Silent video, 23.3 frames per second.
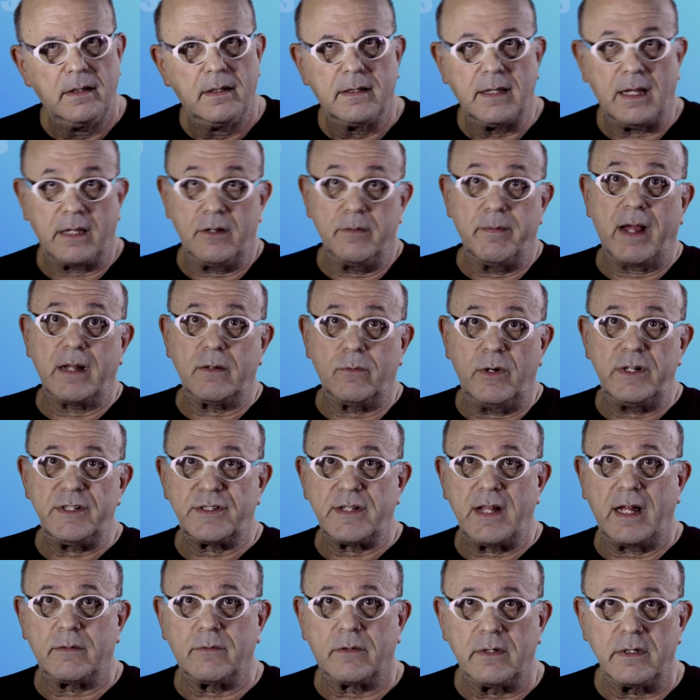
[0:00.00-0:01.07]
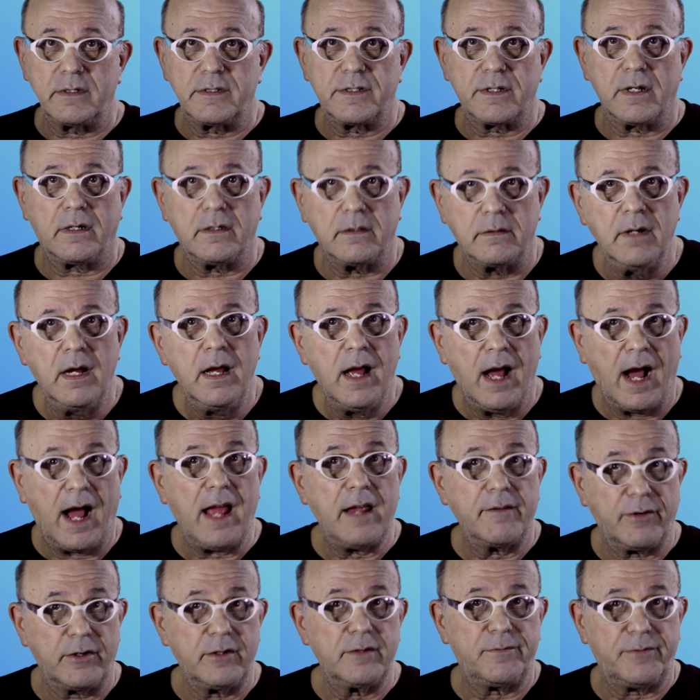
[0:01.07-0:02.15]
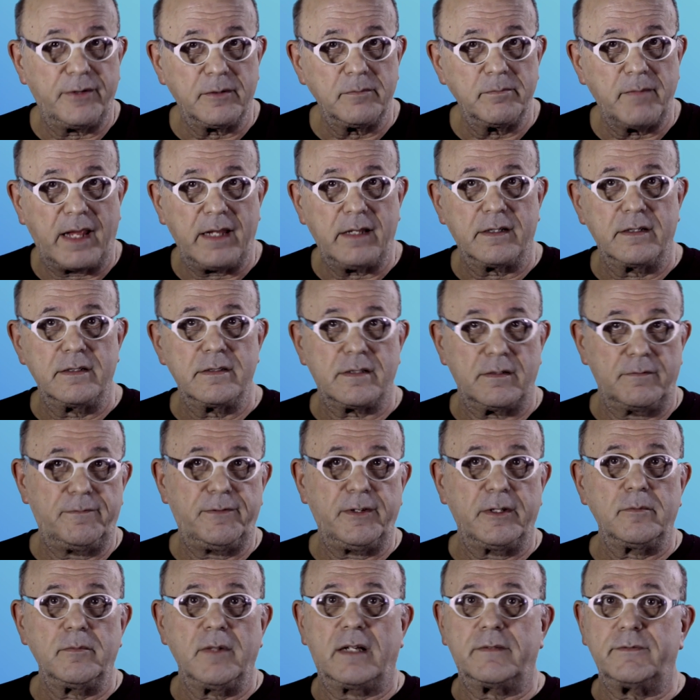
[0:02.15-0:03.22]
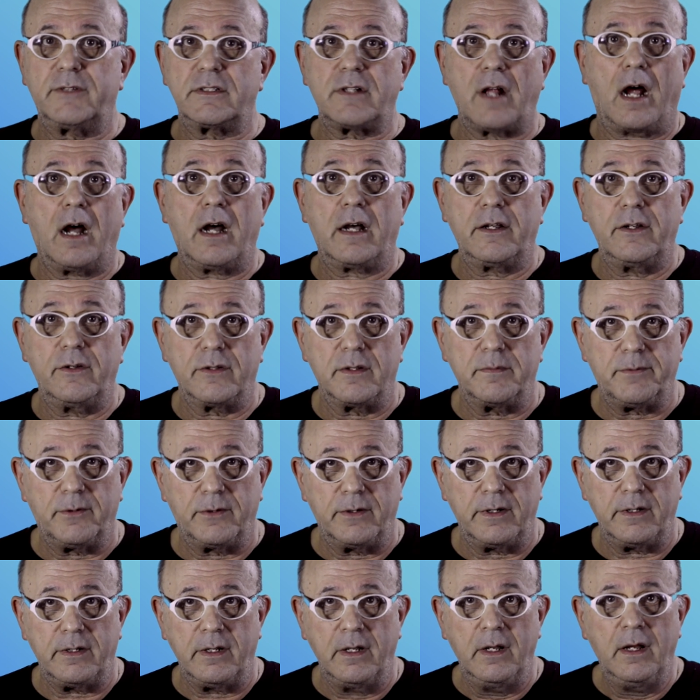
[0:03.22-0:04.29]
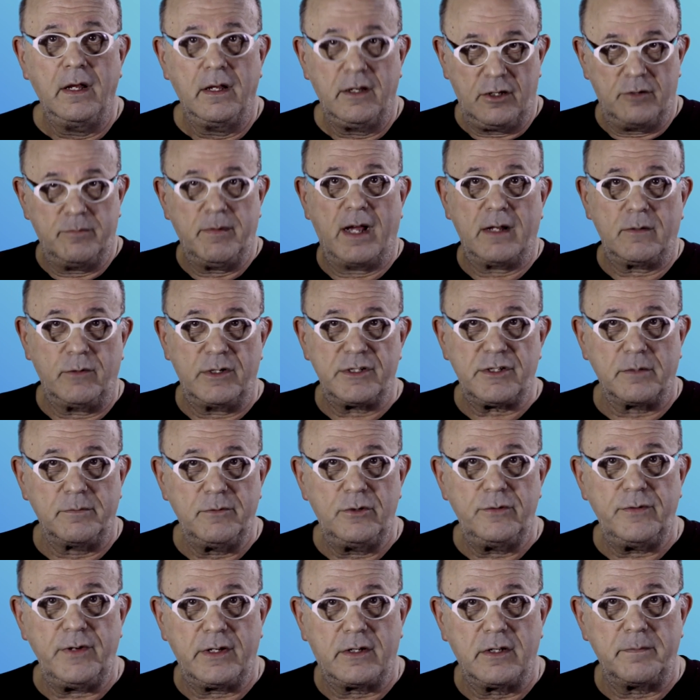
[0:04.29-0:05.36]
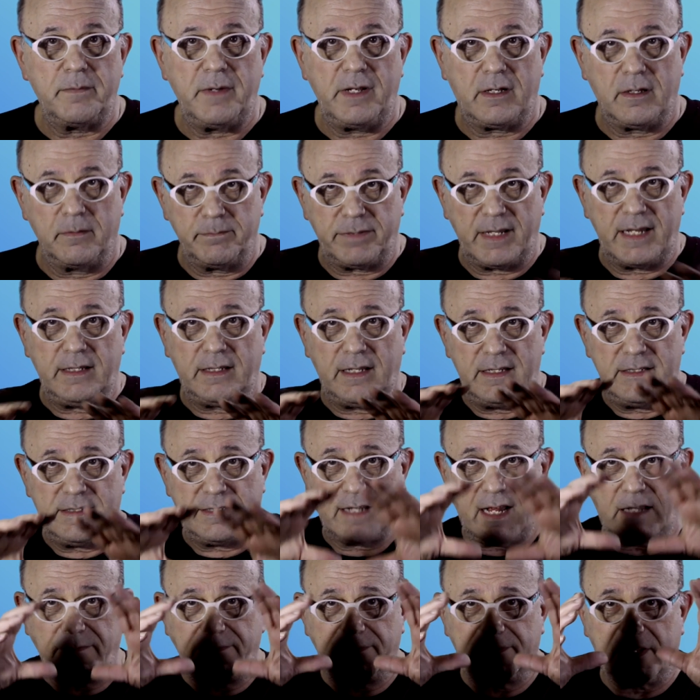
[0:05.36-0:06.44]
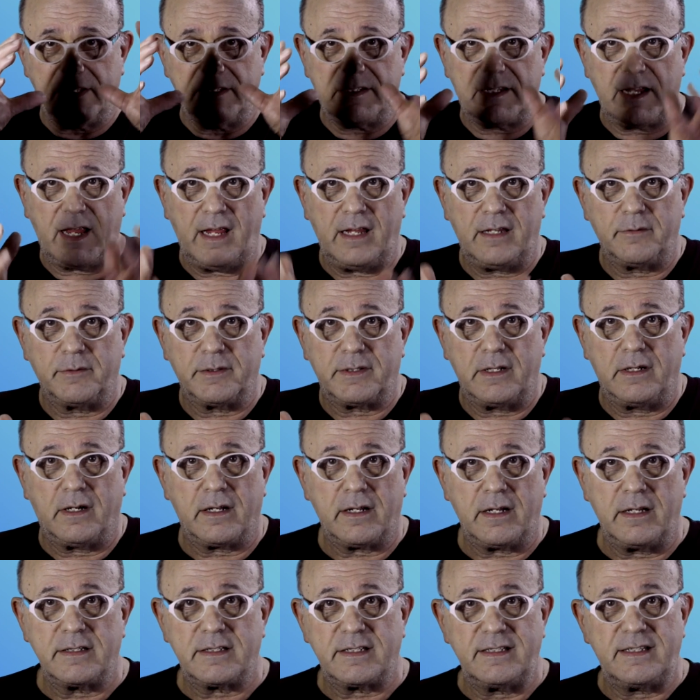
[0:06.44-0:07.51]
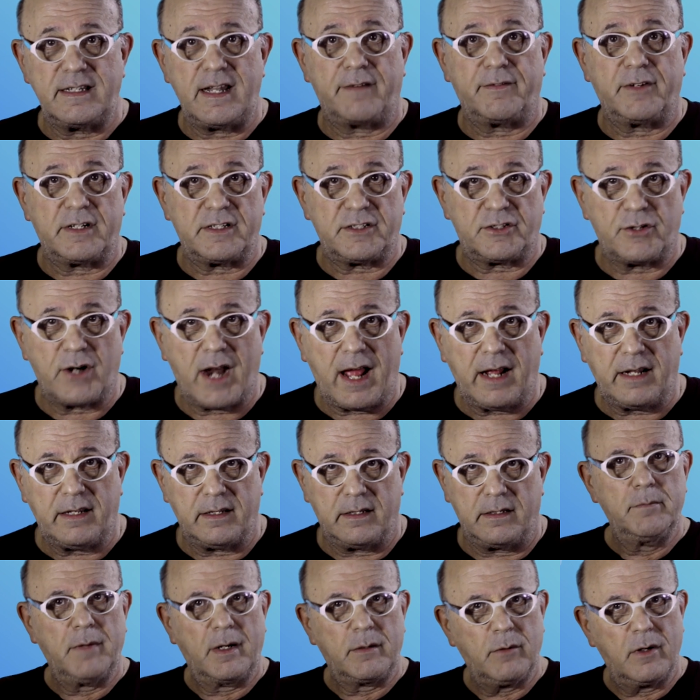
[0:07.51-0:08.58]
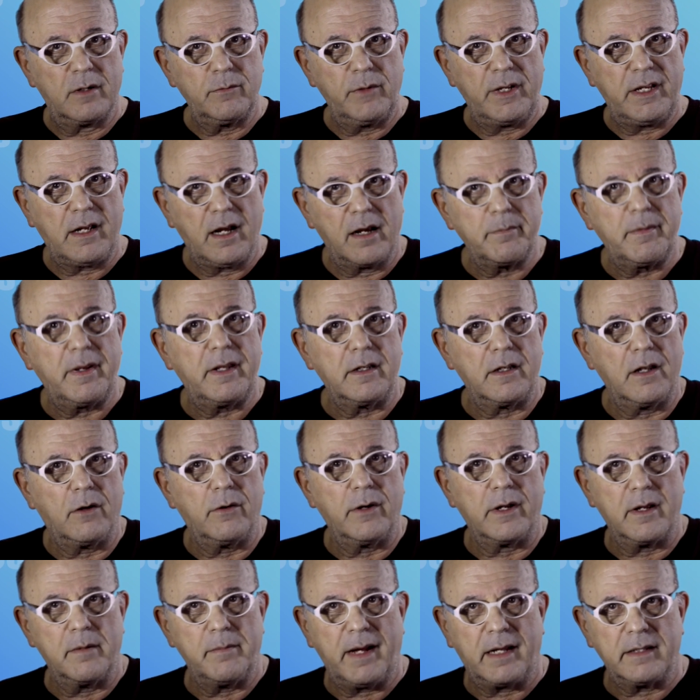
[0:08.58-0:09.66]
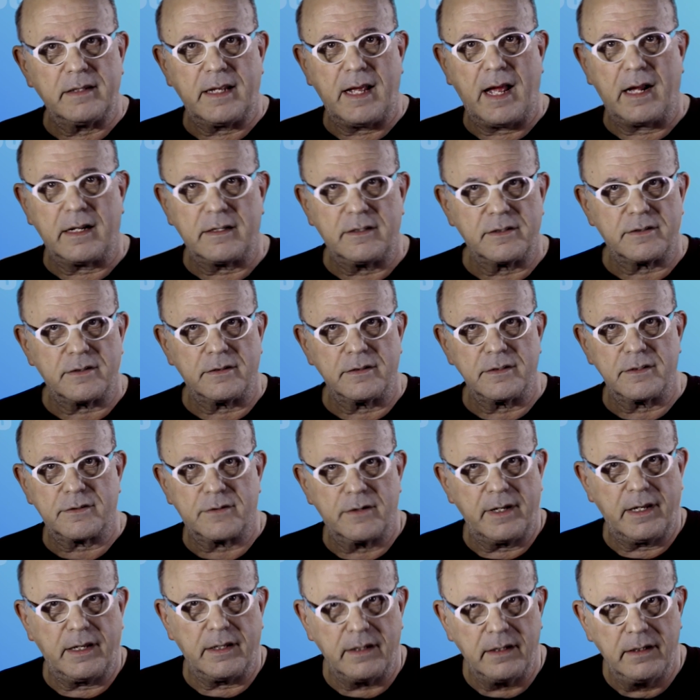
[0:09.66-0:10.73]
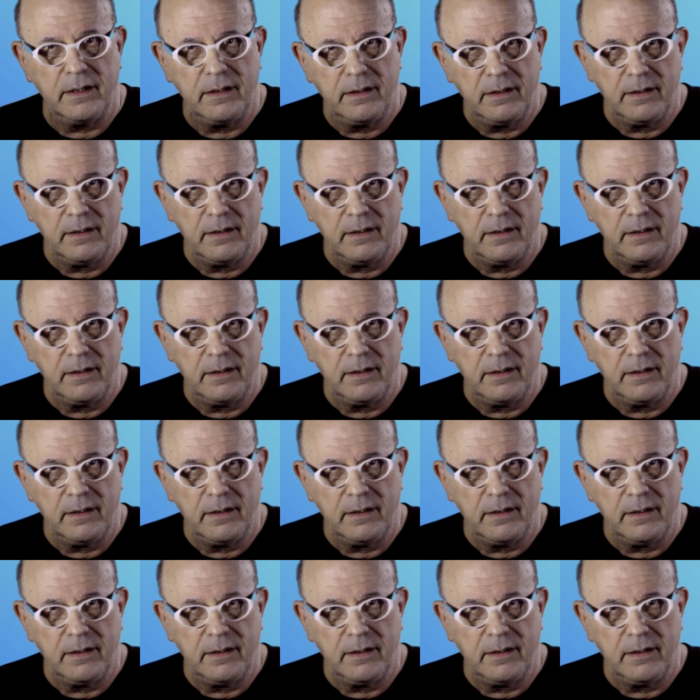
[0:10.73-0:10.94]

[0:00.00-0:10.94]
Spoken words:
Now, you might wish that weren't so. I have heard filmmakers and film lovers argue the point. You might wish a movie could be completely self-contained, with the audience never distracted by what we come in knowing about the actors on screen.